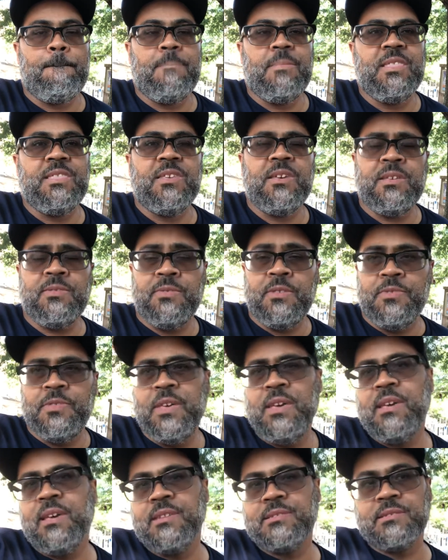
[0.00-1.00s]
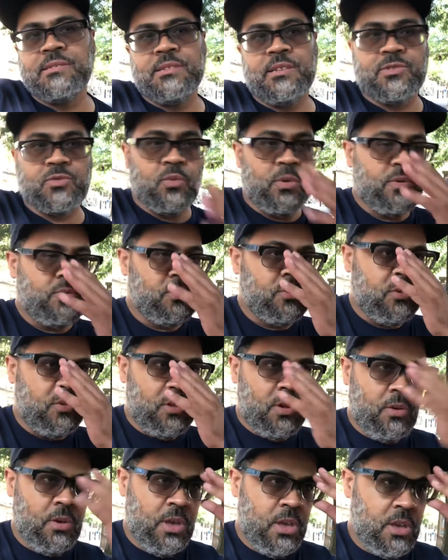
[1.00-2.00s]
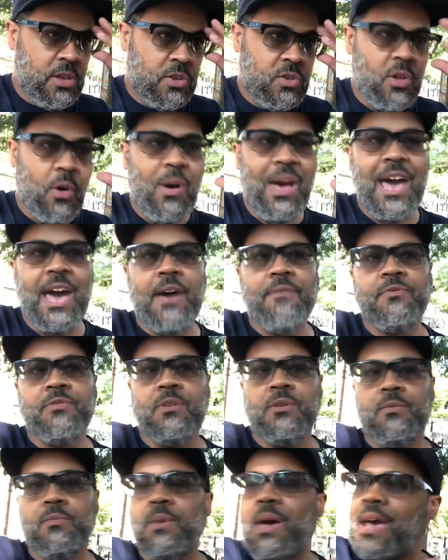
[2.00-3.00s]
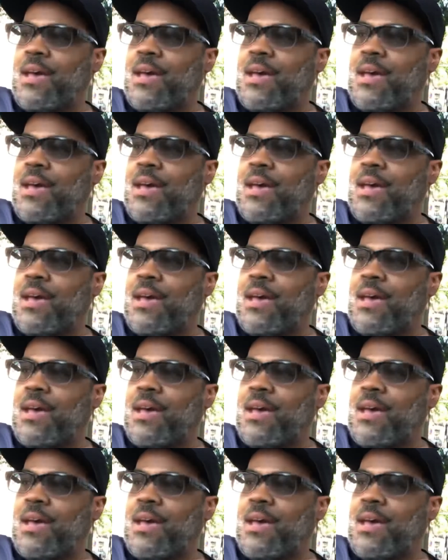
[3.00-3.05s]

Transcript: The thing is this: you don't have to.